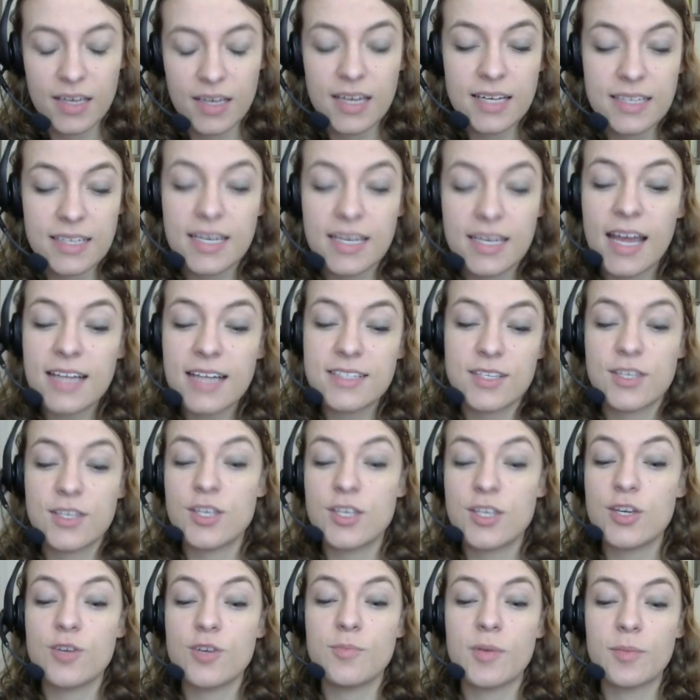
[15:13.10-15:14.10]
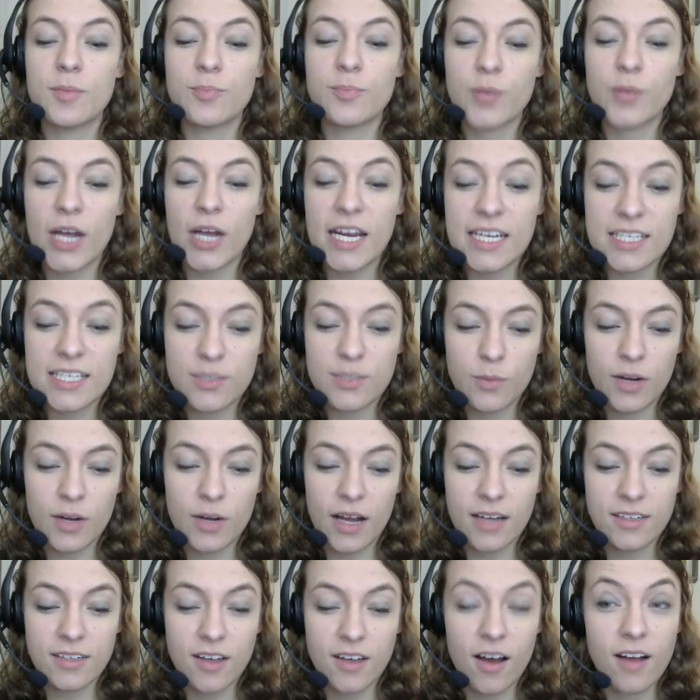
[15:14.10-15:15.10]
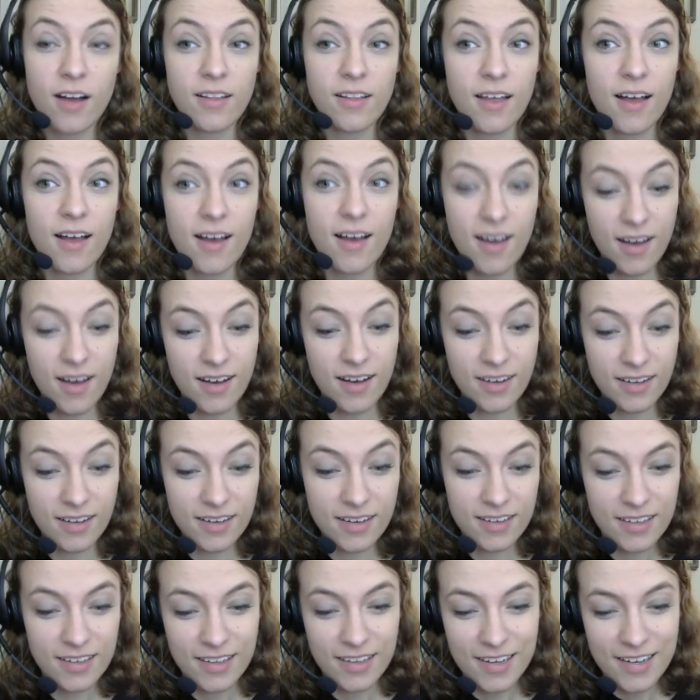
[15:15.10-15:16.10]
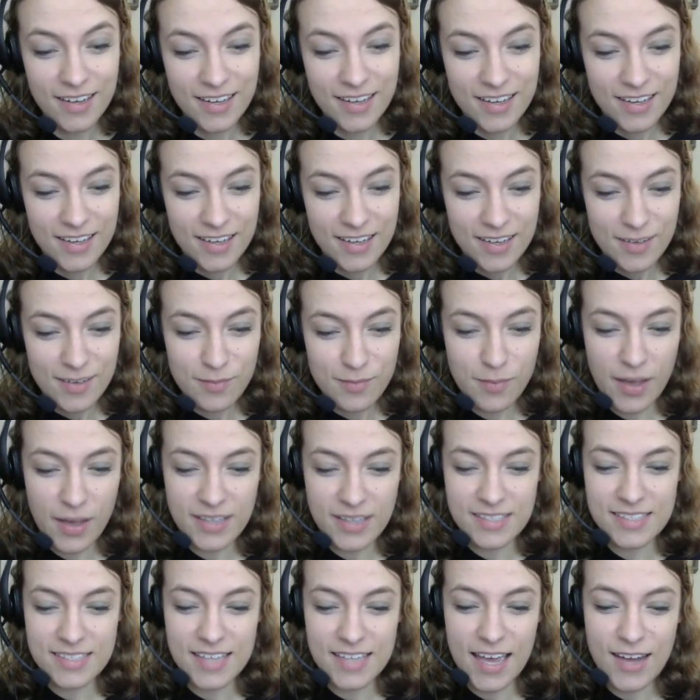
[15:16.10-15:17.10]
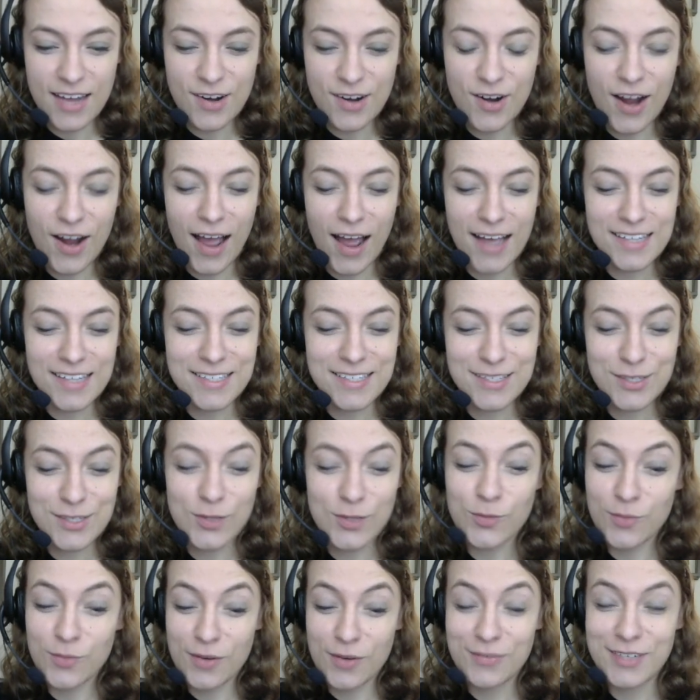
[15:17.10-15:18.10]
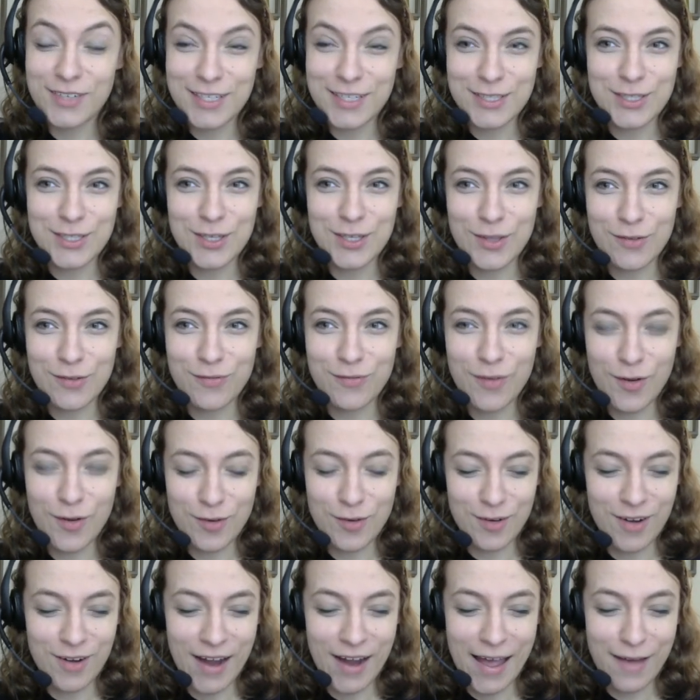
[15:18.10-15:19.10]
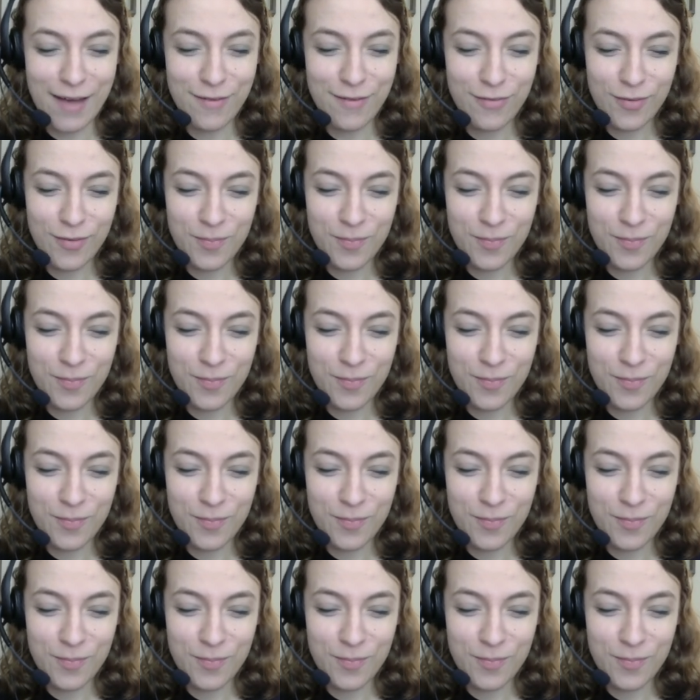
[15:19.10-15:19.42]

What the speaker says: Ned's cute, but Brady's what I'd call a hunk, Bess said, her eyes still riveted to the photograph.